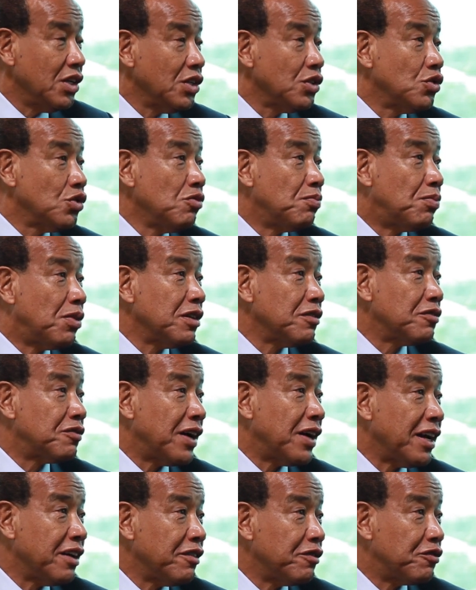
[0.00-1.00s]

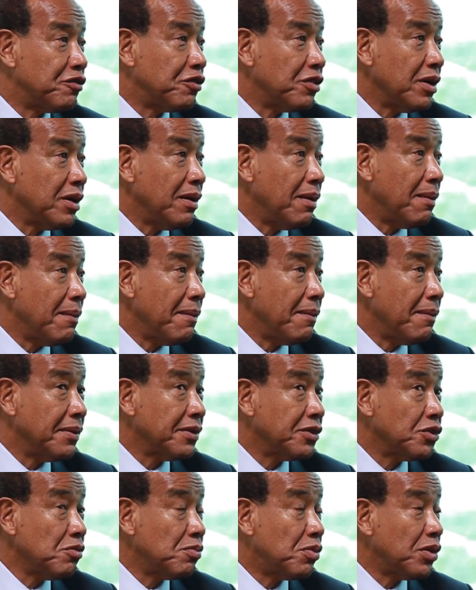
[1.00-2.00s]

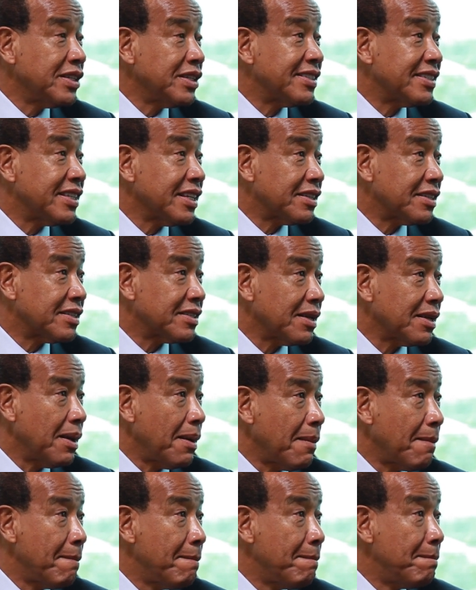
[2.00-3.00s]
$2.6
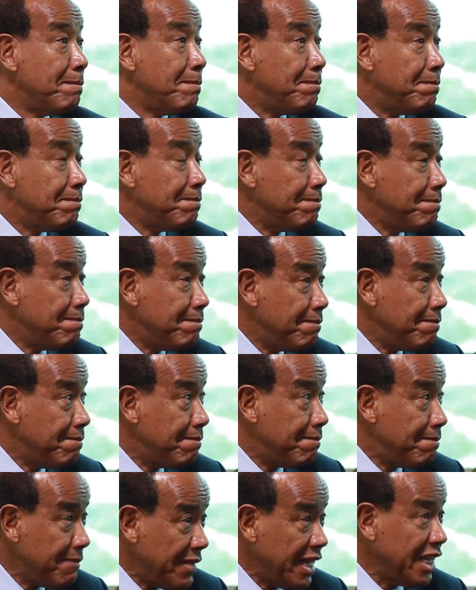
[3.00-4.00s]
million.
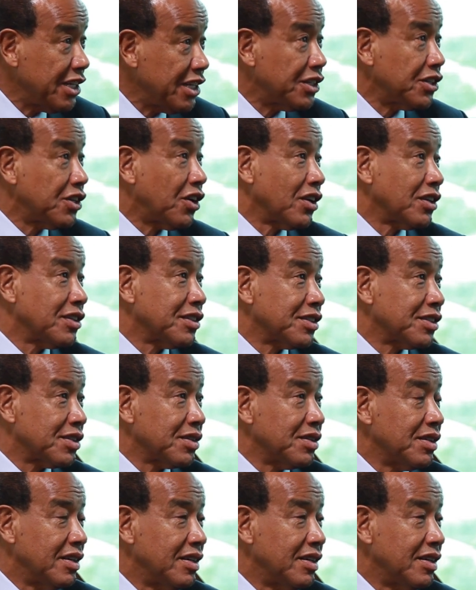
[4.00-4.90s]
From